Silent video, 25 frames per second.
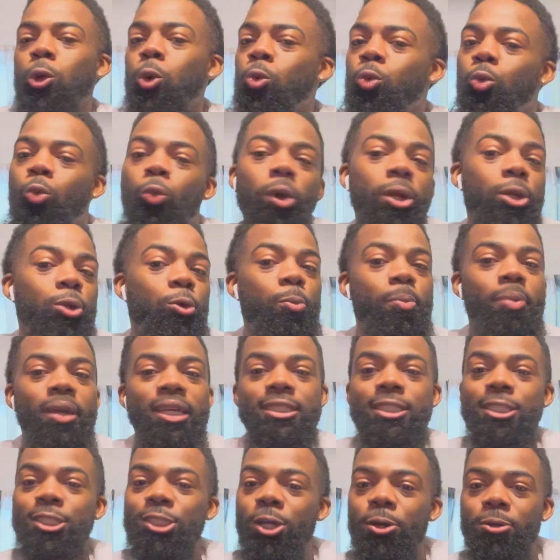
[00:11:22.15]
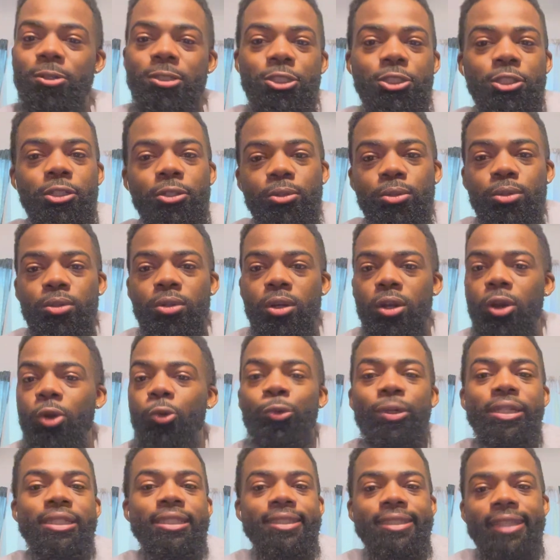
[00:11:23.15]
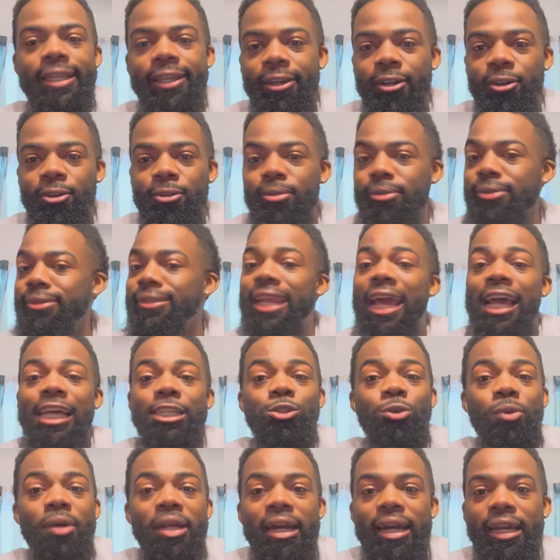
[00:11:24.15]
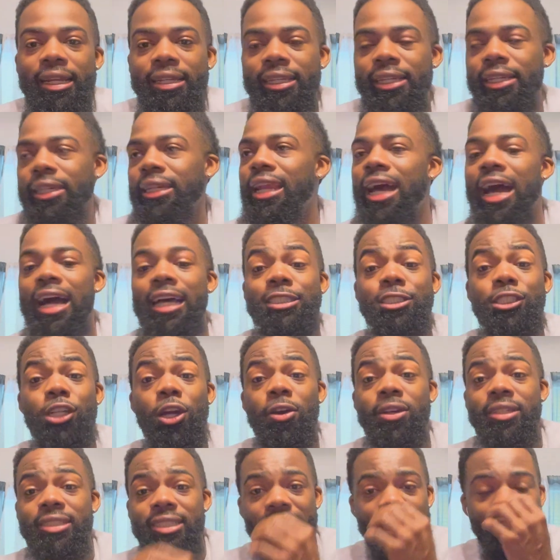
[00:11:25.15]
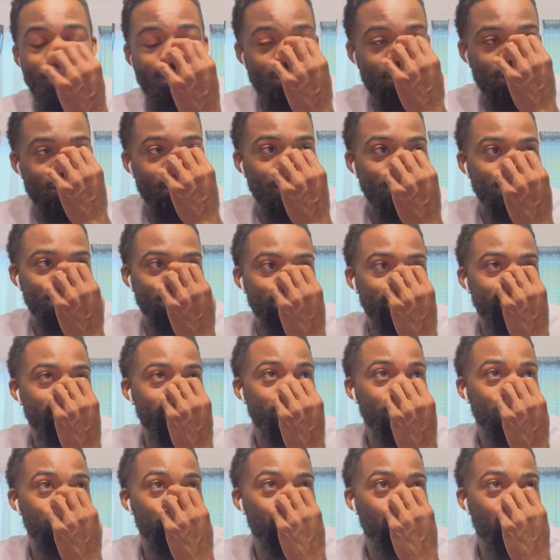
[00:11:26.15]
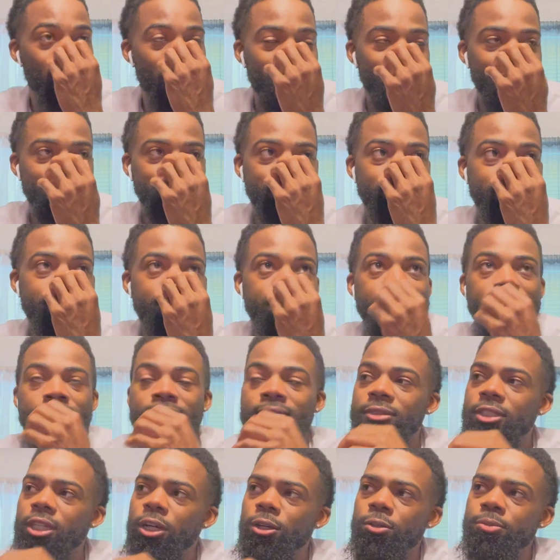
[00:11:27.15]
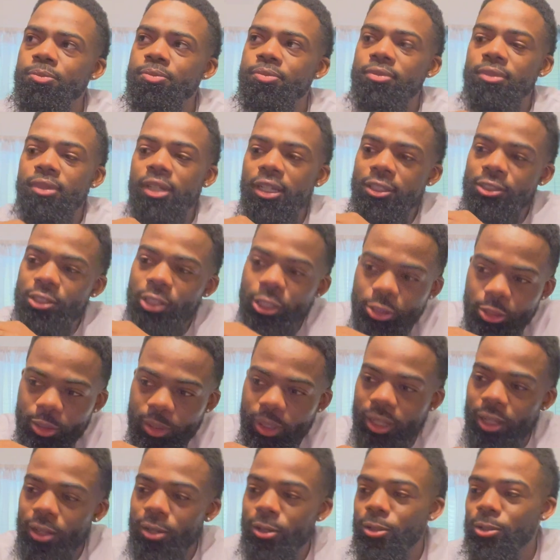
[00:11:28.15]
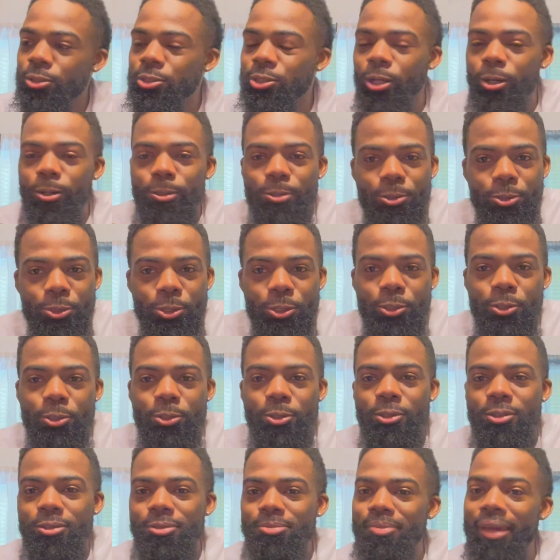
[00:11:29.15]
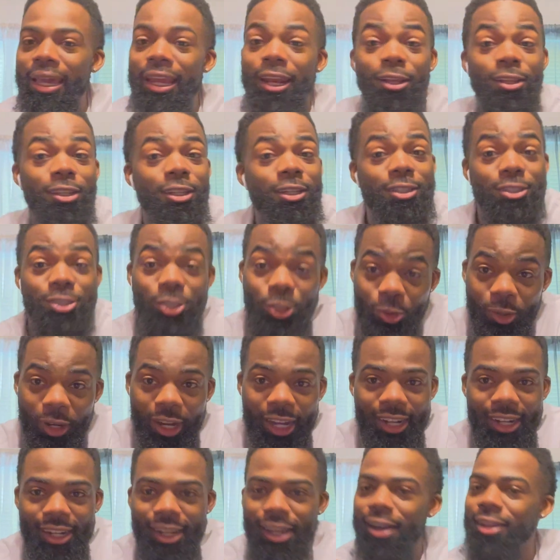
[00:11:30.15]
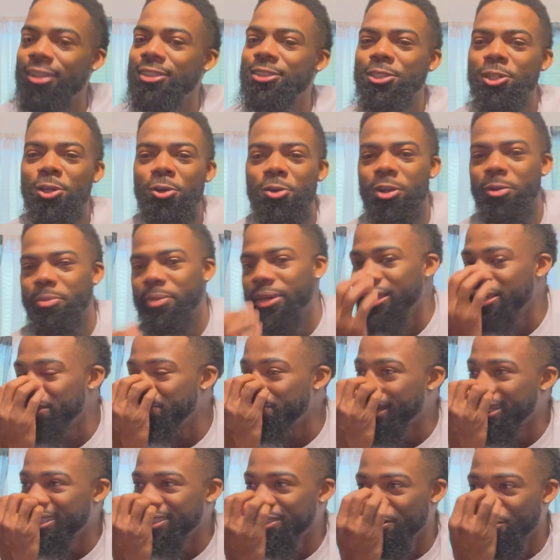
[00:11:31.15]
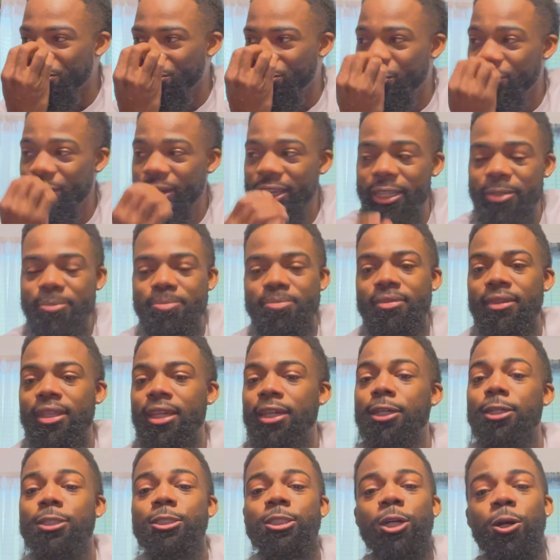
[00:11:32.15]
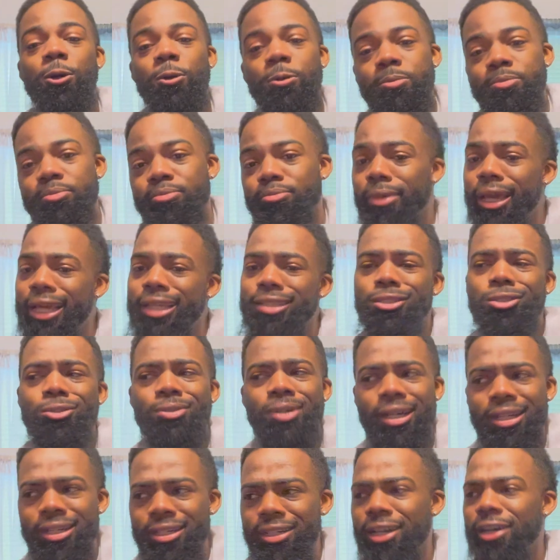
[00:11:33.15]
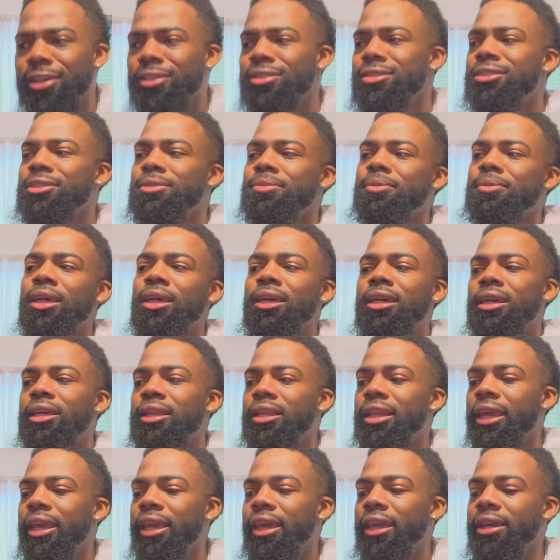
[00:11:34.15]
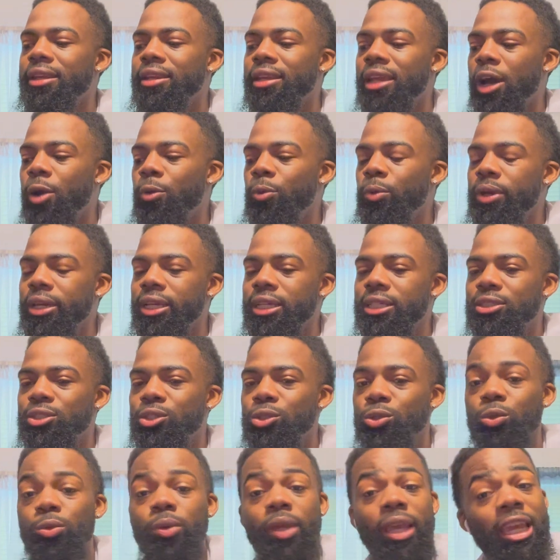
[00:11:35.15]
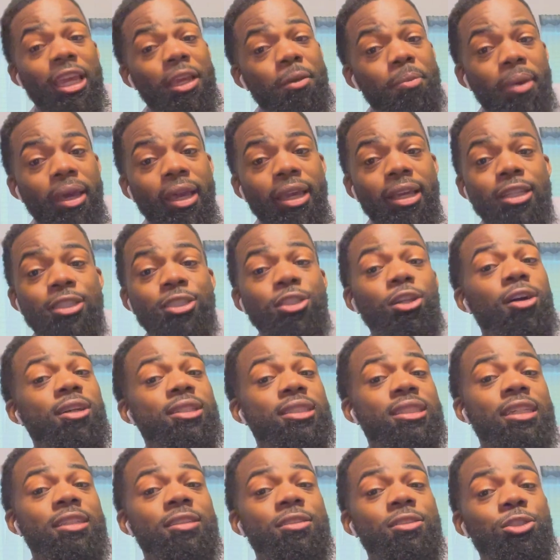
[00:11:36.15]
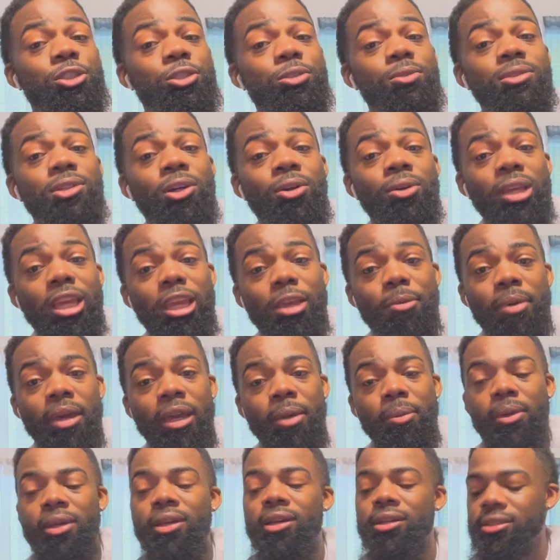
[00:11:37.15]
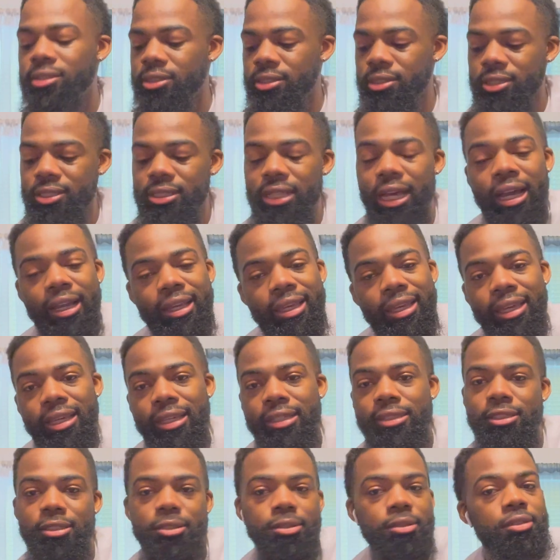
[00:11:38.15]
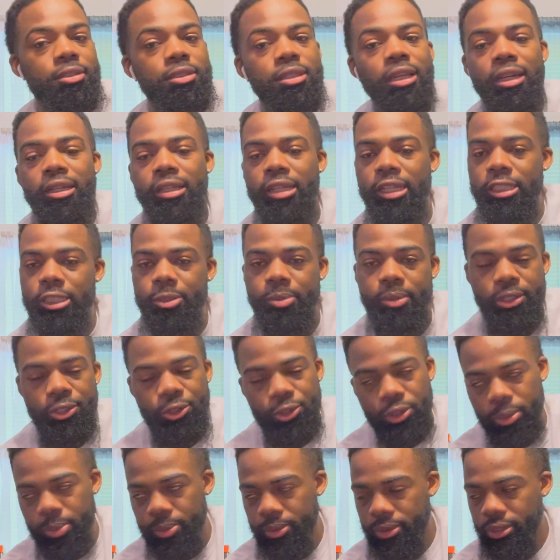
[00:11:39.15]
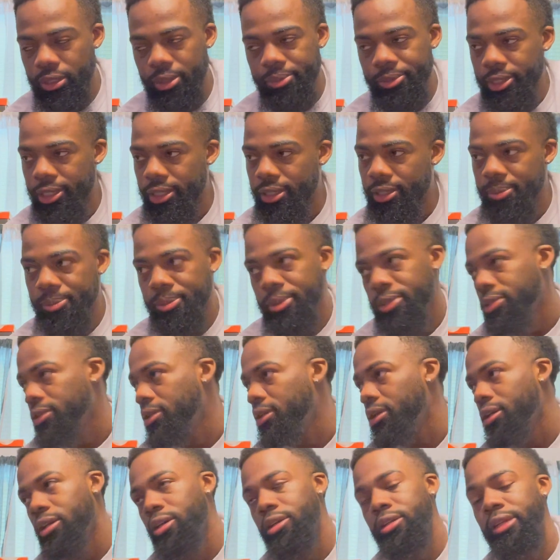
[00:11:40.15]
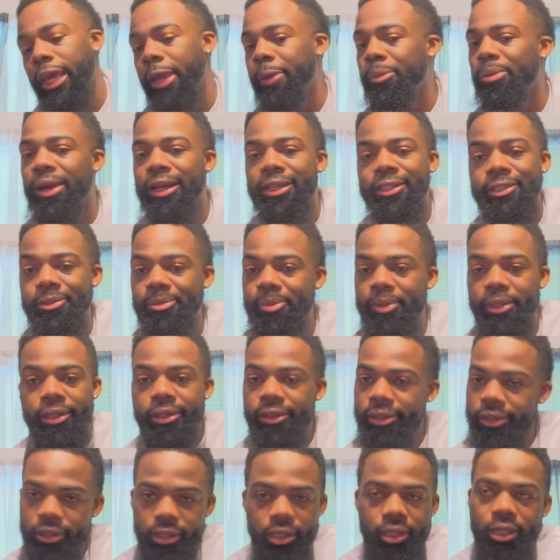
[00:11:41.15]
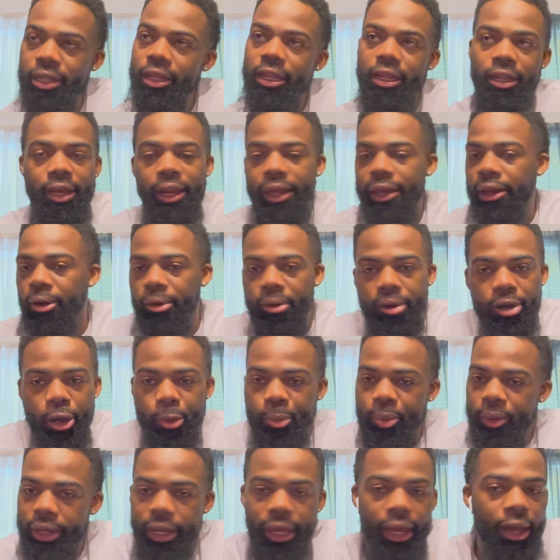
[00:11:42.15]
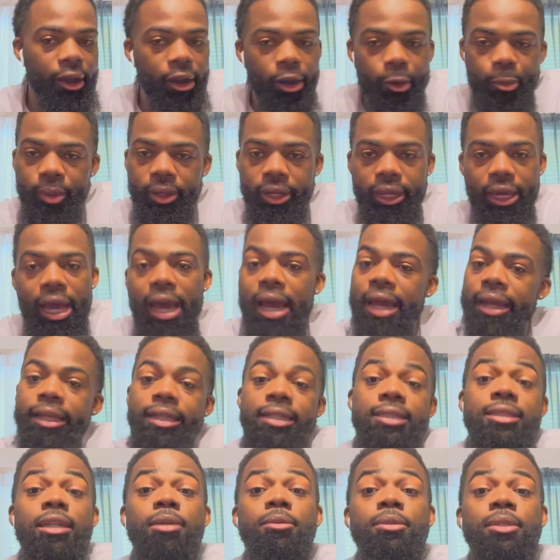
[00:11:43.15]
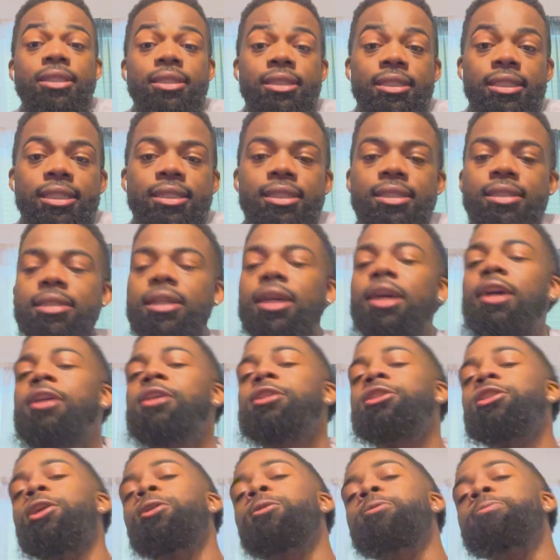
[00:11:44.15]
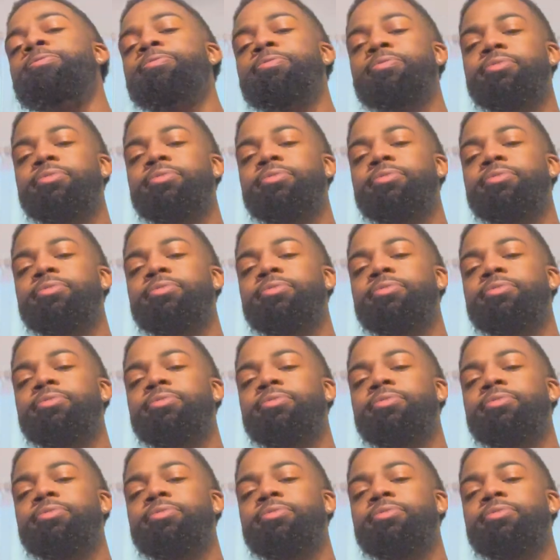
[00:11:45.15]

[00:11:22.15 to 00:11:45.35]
what do business owners do? We sell. That's what I did. I started selling stuff, right? So sold some clothes, sold some shoes, made a little $200, you know what I mean? Made something quick. So made $200. Then I went to eBay, started selling shoes on eBay because StockX be tripping sometimes. They go up and down, up and down. I need something consistent. So